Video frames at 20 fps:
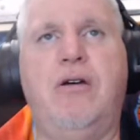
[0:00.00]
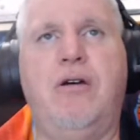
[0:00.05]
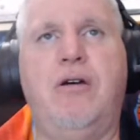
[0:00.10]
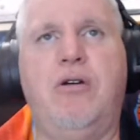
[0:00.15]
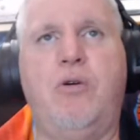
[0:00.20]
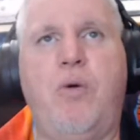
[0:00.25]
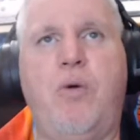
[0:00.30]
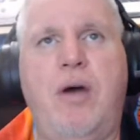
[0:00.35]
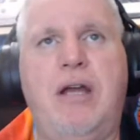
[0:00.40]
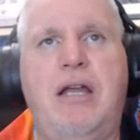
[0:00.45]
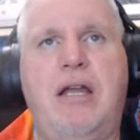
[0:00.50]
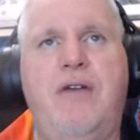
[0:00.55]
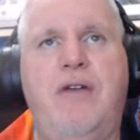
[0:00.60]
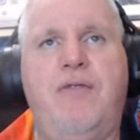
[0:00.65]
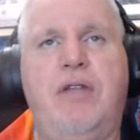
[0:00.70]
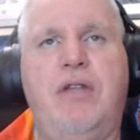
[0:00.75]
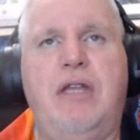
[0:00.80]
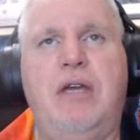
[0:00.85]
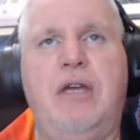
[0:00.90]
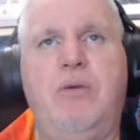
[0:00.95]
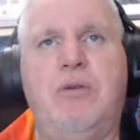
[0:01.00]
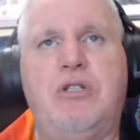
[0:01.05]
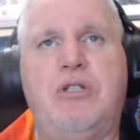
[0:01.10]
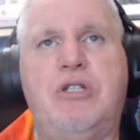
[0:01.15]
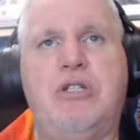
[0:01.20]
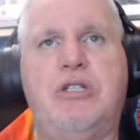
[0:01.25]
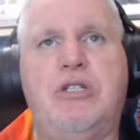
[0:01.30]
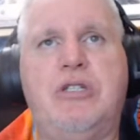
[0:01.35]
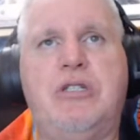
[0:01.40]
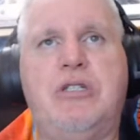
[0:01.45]
quite heavily,
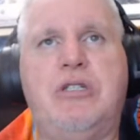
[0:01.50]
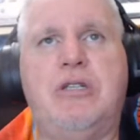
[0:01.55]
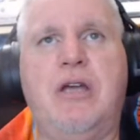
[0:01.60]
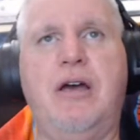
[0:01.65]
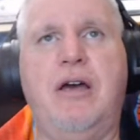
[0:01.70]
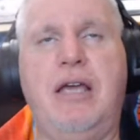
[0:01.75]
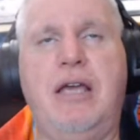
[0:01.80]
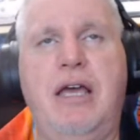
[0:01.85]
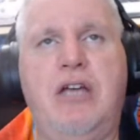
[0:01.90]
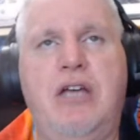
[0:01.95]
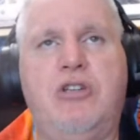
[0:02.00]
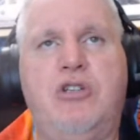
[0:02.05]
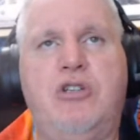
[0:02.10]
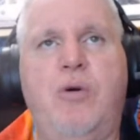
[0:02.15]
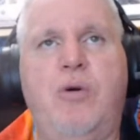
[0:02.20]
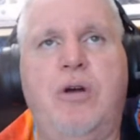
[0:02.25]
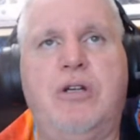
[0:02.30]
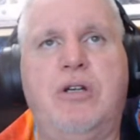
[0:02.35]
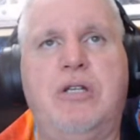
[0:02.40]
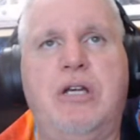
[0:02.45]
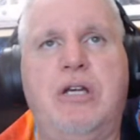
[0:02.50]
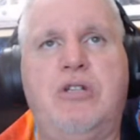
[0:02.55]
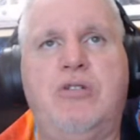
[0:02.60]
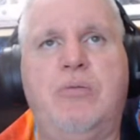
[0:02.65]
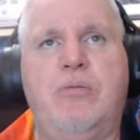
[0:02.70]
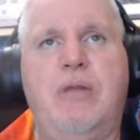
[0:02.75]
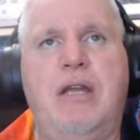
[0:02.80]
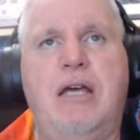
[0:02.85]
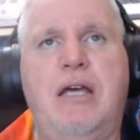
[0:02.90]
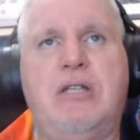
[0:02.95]
which is, again, to our
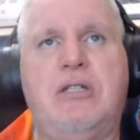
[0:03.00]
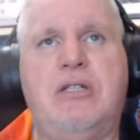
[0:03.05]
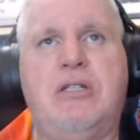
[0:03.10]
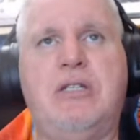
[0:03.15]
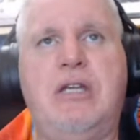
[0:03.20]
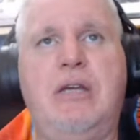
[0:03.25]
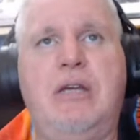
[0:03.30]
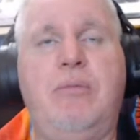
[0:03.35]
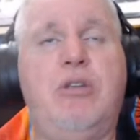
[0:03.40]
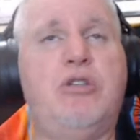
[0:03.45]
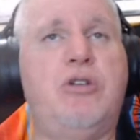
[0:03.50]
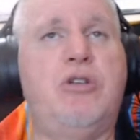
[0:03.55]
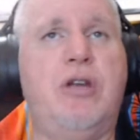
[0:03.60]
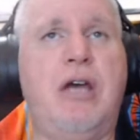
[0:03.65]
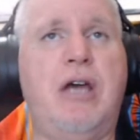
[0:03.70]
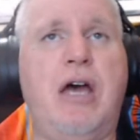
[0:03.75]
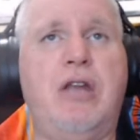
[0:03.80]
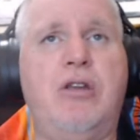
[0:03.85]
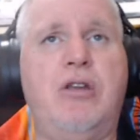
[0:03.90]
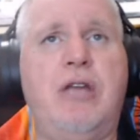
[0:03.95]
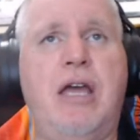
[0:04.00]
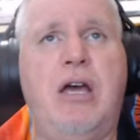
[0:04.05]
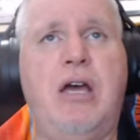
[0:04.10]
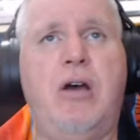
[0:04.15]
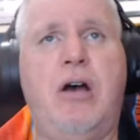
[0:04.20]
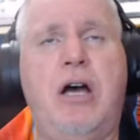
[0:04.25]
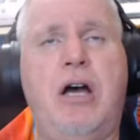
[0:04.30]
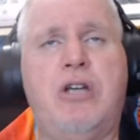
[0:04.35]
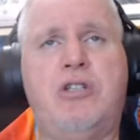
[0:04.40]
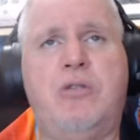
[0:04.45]
detriment as a team. He should have gotten
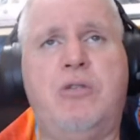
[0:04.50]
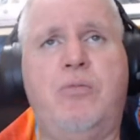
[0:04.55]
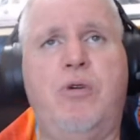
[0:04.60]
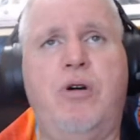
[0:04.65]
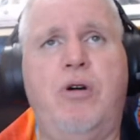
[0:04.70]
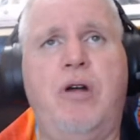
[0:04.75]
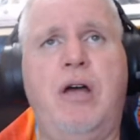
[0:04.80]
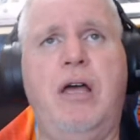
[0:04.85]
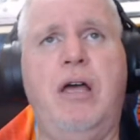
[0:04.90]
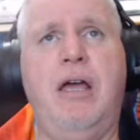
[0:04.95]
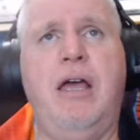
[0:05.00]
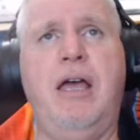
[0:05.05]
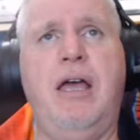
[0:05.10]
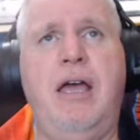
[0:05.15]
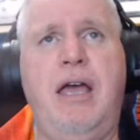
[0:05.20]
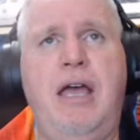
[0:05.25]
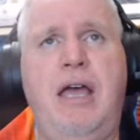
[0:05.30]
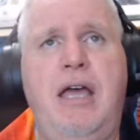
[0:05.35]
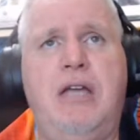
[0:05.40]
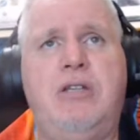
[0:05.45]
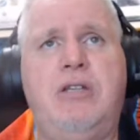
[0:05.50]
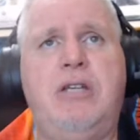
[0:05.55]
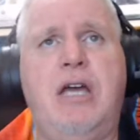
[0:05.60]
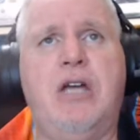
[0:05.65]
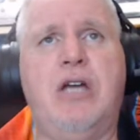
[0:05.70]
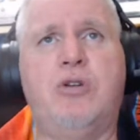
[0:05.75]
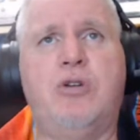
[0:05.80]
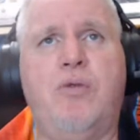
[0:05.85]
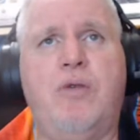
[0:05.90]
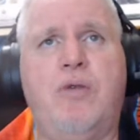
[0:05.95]
Hashimura and
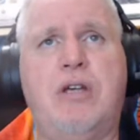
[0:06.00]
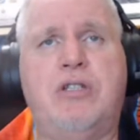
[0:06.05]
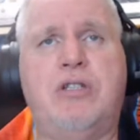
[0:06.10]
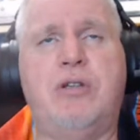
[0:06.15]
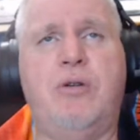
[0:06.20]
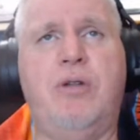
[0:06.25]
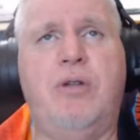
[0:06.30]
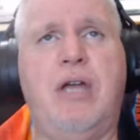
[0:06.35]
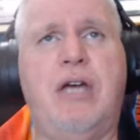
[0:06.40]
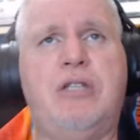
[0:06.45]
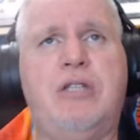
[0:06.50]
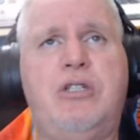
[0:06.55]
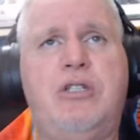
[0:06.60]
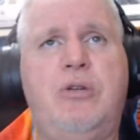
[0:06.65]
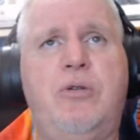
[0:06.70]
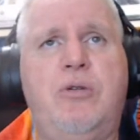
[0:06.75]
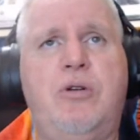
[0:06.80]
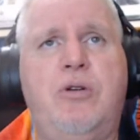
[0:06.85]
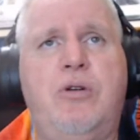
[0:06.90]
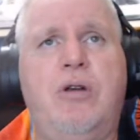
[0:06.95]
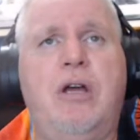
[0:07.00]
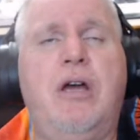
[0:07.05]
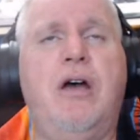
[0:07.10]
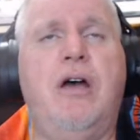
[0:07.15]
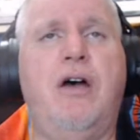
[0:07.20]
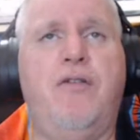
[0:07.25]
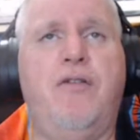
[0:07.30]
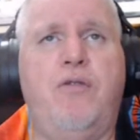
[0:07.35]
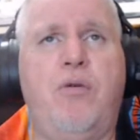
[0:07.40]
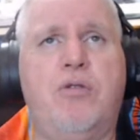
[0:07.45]
D'Angelo Russell a lot sooner.
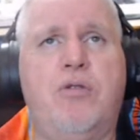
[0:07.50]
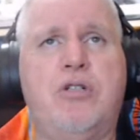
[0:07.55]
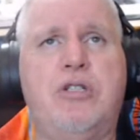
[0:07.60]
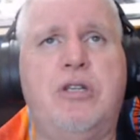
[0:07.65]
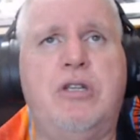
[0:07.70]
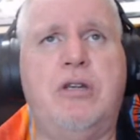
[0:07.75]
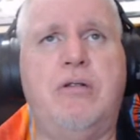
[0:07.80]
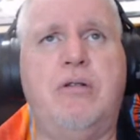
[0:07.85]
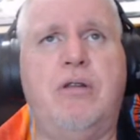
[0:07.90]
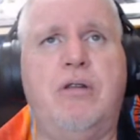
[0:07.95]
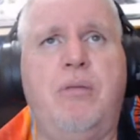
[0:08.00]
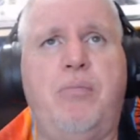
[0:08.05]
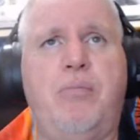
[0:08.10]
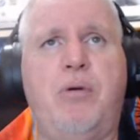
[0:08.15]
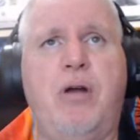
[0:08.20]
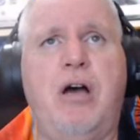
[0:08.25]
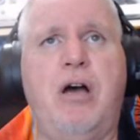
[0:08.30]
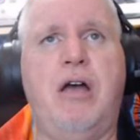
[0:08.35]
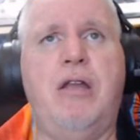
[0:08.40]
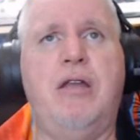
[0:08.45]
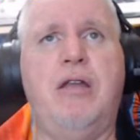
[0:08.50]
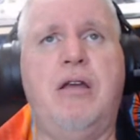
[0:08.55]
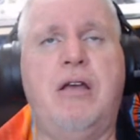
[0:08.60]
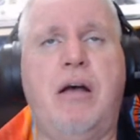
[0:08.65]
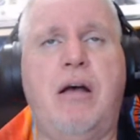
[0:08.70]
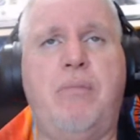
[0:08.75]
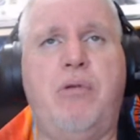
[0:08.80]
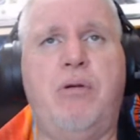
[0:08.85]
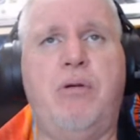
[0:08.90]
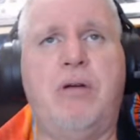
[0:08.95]
Of course, LeBron, a
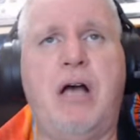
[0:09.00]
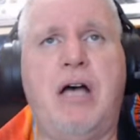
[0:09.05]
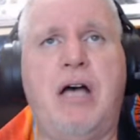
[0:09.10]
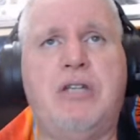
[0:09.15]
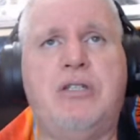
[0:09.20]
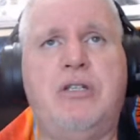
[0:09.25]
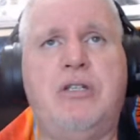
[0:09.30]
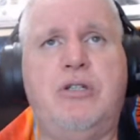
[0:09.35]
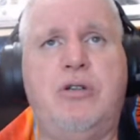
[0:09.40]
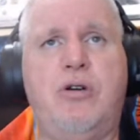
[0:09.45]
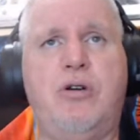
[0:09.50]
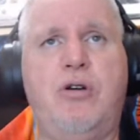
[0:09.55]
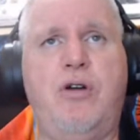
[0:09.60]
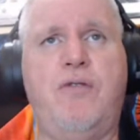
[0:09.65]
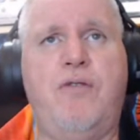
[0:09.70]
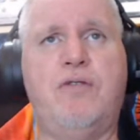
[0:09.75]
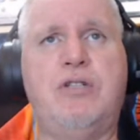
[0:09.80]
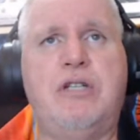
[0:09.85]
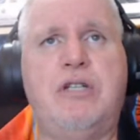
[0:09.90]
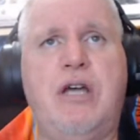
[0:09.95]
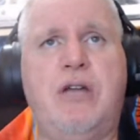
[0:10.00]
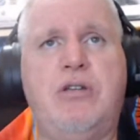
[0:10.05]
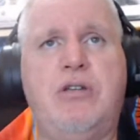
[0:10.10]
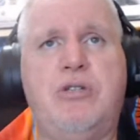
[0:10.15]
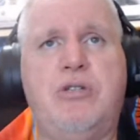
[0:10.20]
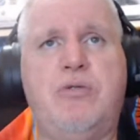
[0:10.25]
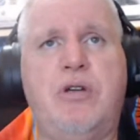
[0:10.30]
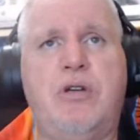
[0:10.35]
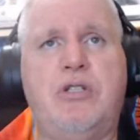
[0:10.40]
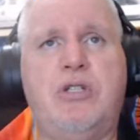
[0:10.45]
couple of costly turnovers down the
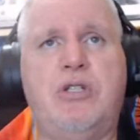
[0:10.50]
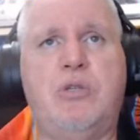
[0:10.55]
stretch as